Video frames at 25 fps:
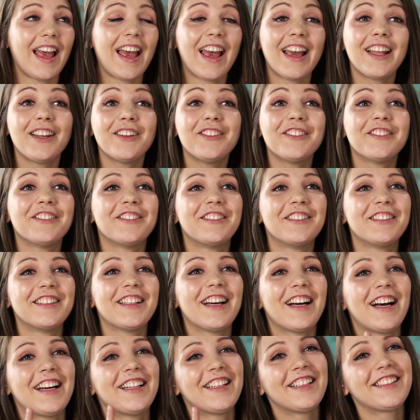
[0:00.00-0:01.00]
And
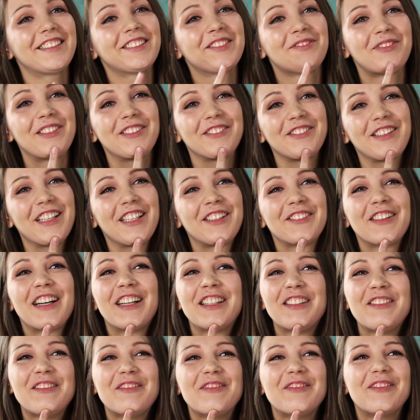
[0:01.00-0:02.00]
that's a bit weird
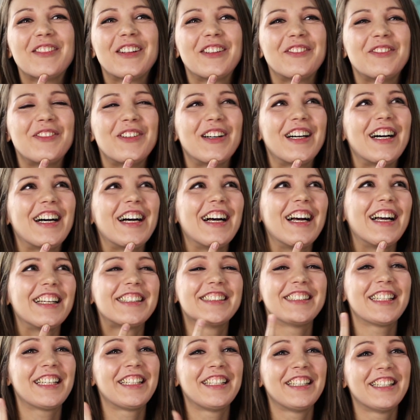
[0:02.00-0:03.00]
one of
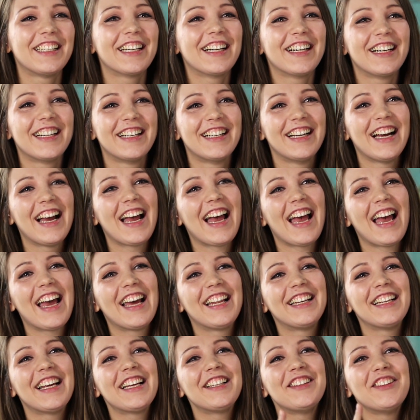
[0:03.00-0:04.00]
Tinder,
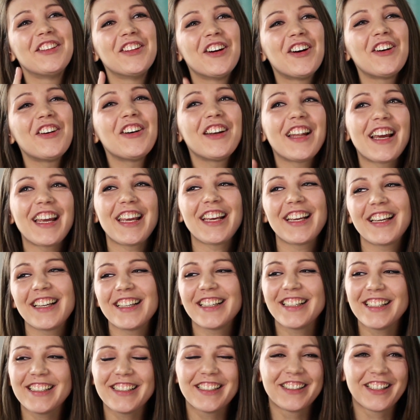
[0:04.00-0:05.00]
and not
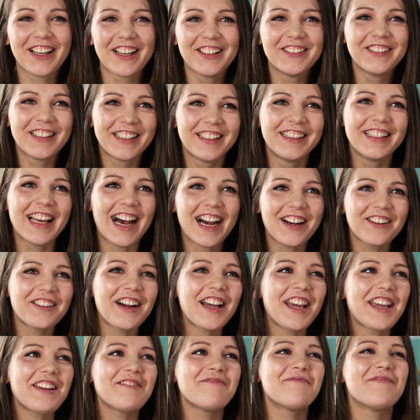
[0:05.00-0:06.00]
like, you know, in that
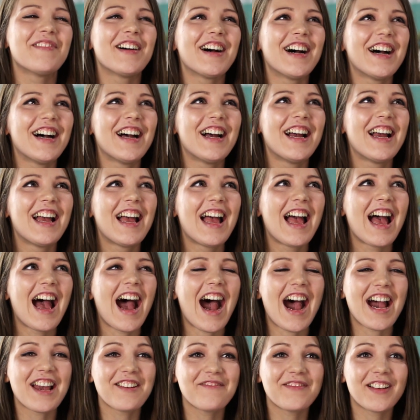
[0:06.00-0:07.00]
way, but
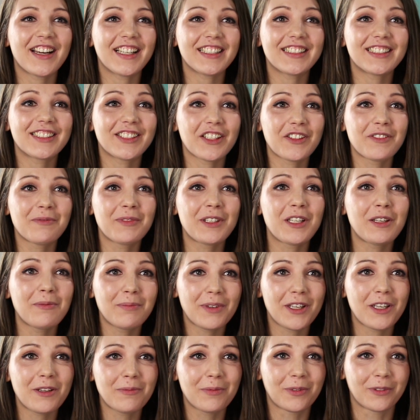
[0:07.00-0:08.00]
I met so many
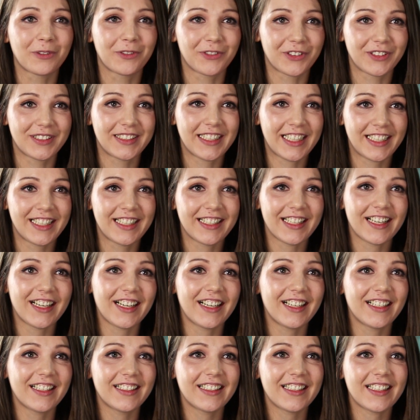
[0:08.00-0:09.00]
people for Tinder,
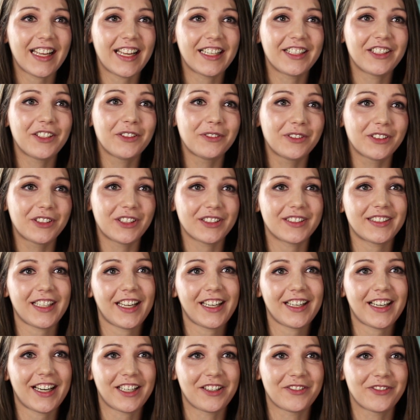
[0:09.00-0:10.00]
and you would just
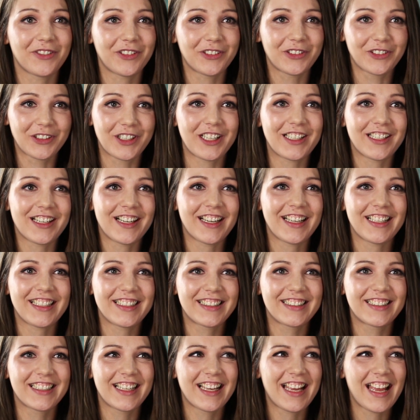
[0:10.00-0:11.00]
like kind of
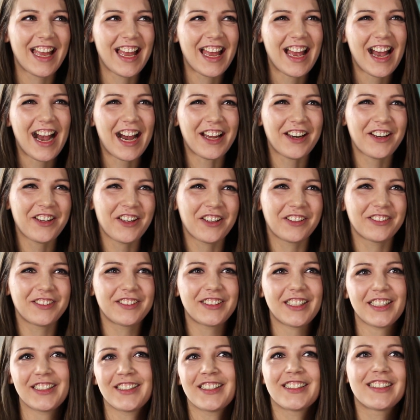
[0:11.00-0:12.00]
organize, I don't know,
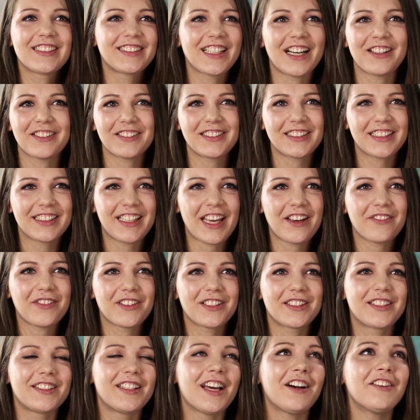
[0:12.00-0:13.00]
dinners out
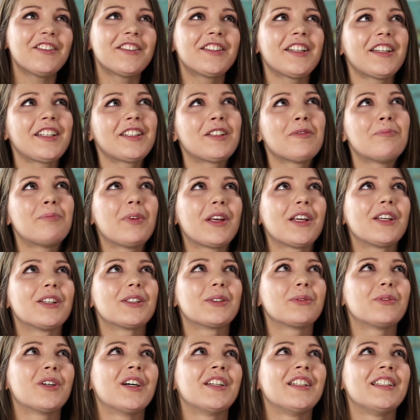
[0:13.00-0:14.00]
together. So that was like the
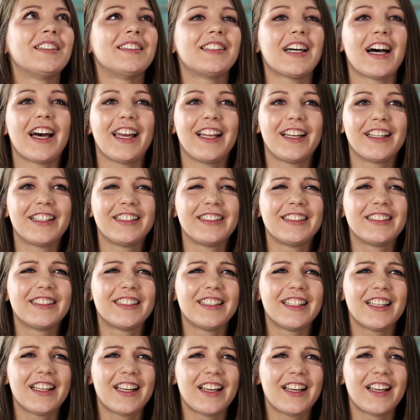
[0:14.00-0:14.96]
biggest one in Thailand